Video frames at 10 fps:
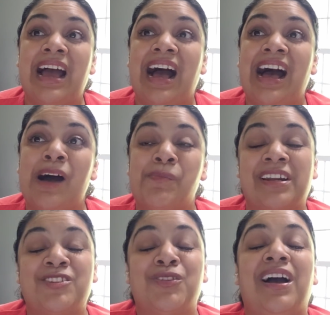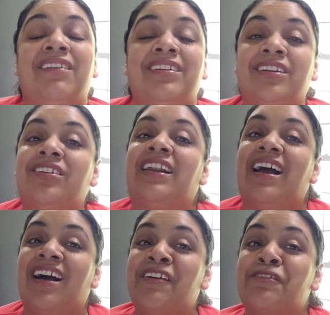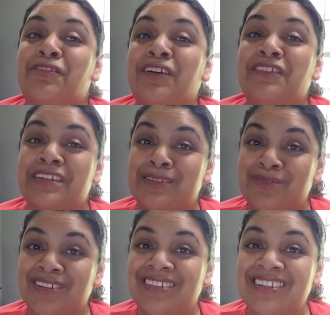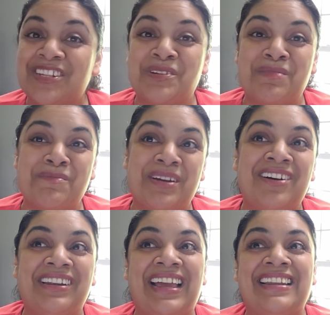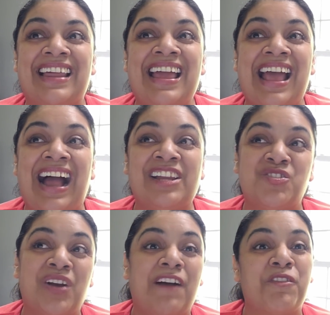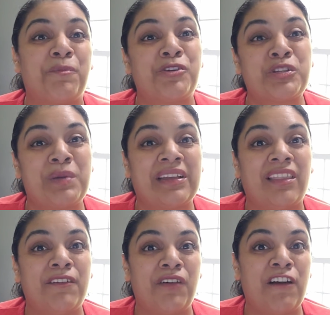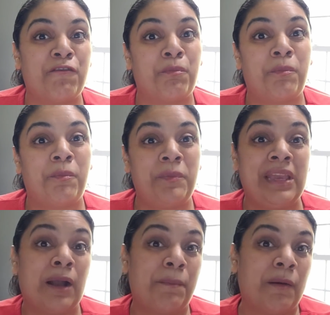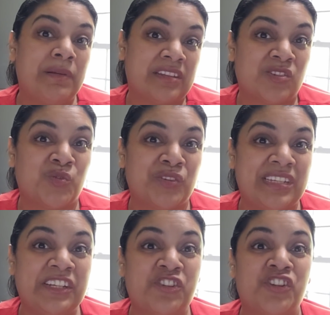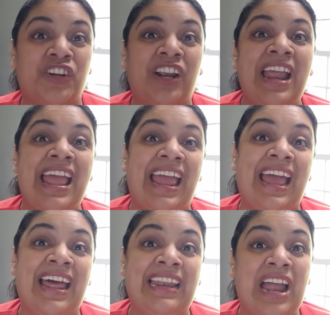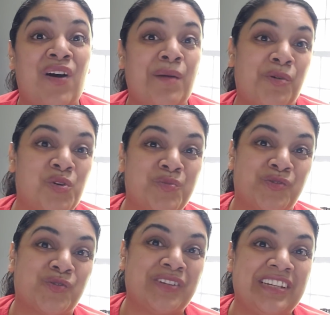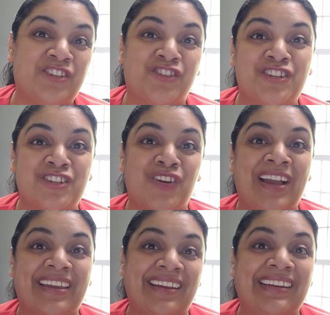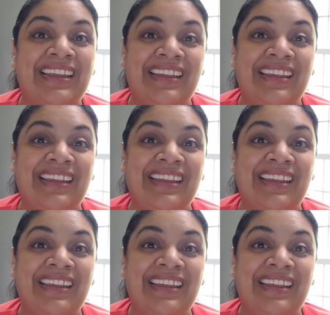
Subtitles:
but I do have 1.5 years of experience under my belt, and I do have the perspective of being a public school teacher, and now I'm a homeschool teacher, and so I can